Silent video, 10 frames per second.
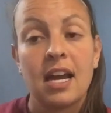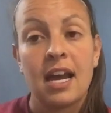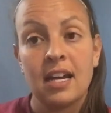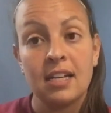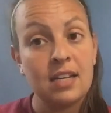
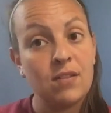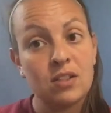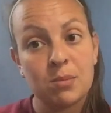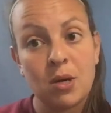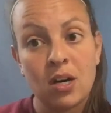and even
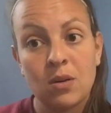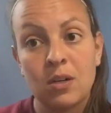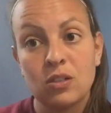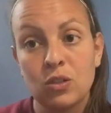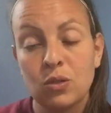tomorrow
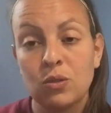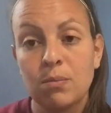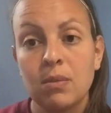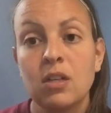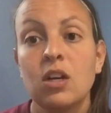on
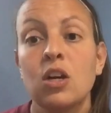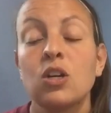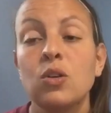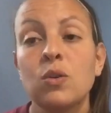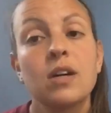Zoom,
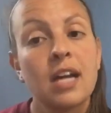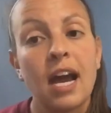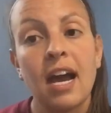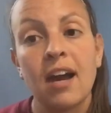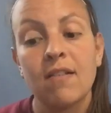you could
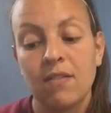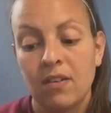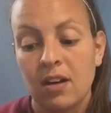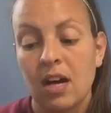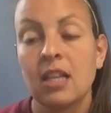have
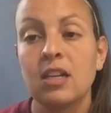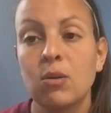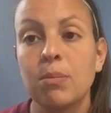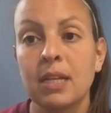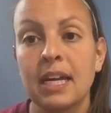a
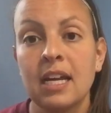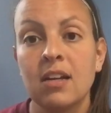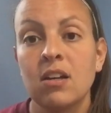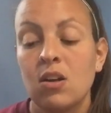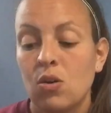little plate
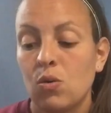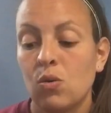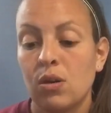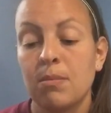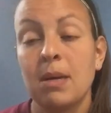
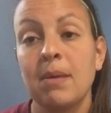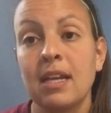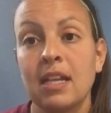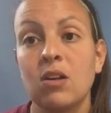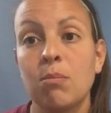or maybe a
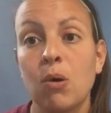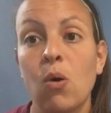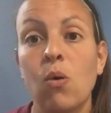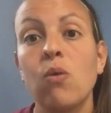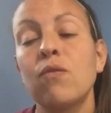little
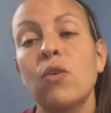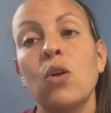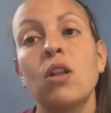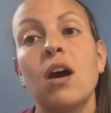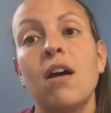bowl
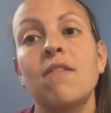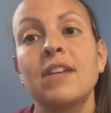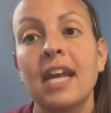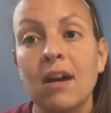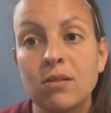full of
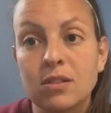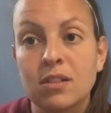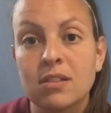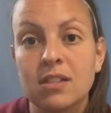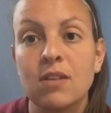
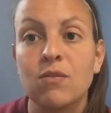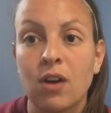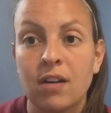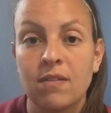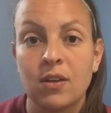counters in
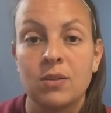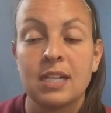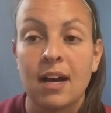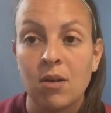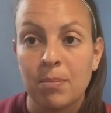front of you to
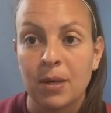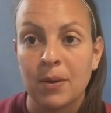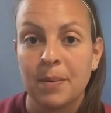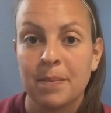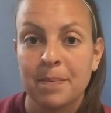help you.
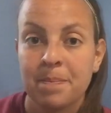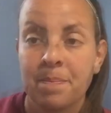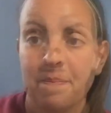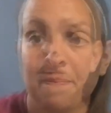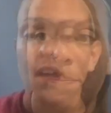
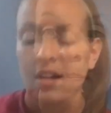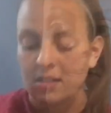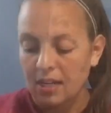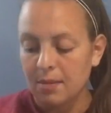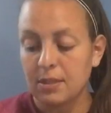Now, a lot of
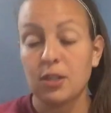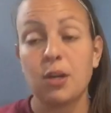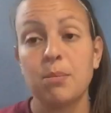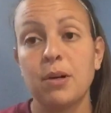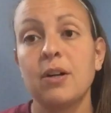times in
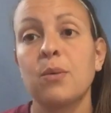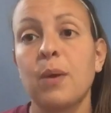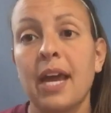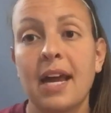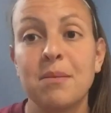our book,
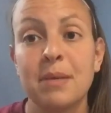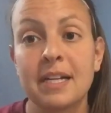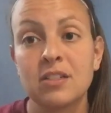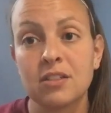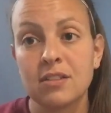we had
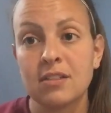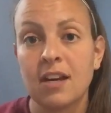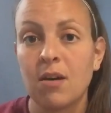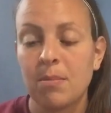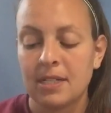pictures to
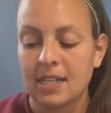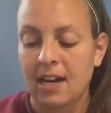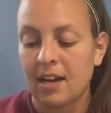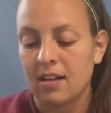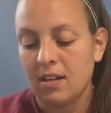help us
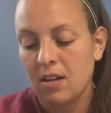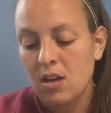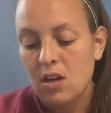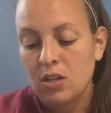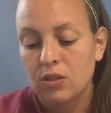add.
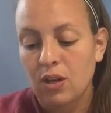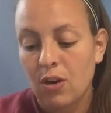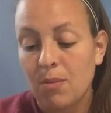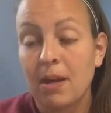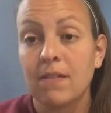
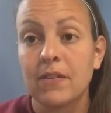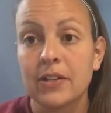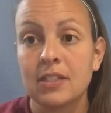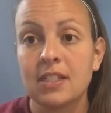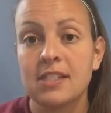So my
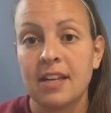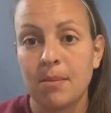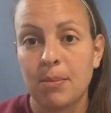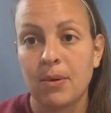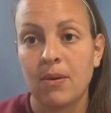first
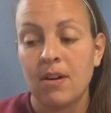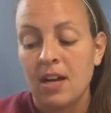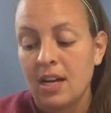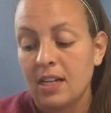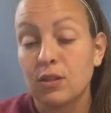example
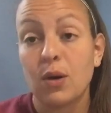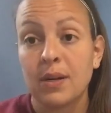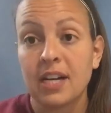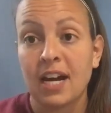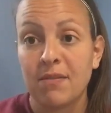is
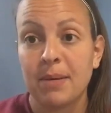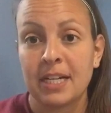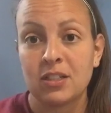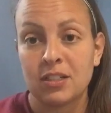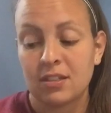going to have
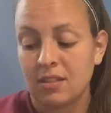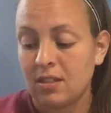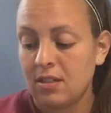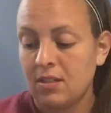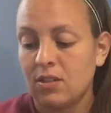pictures.
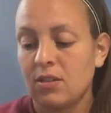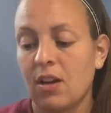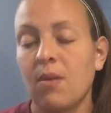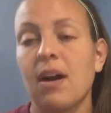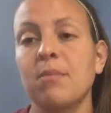
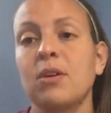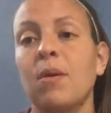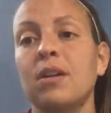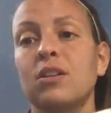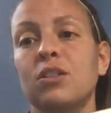So I'm
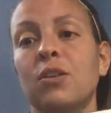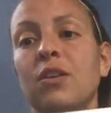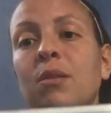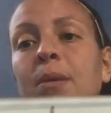going to show you the